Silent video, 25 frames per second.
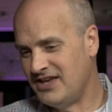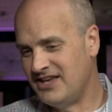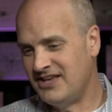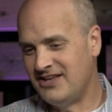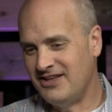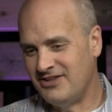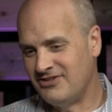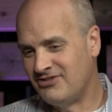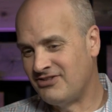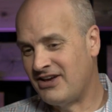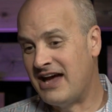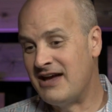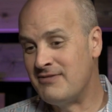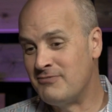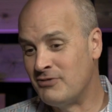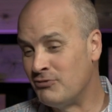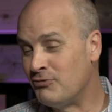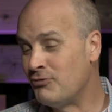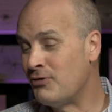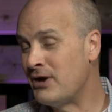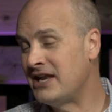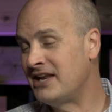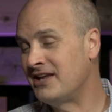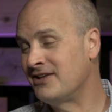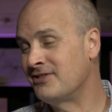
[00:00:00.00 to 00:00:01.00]
uh, time
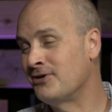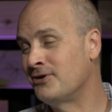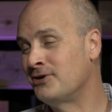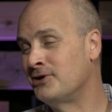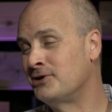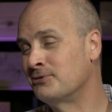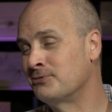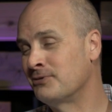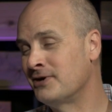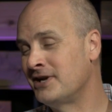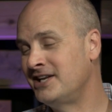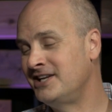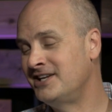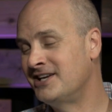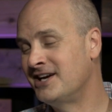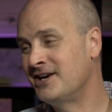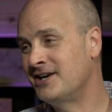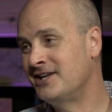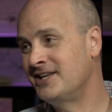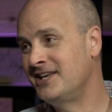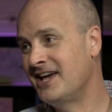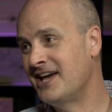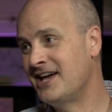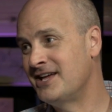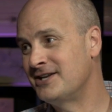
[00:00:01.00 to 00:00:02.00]
of waiting, but already
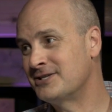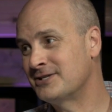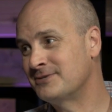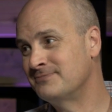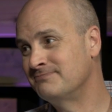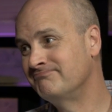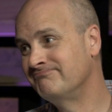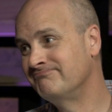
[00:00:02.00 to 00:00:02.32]
not yet.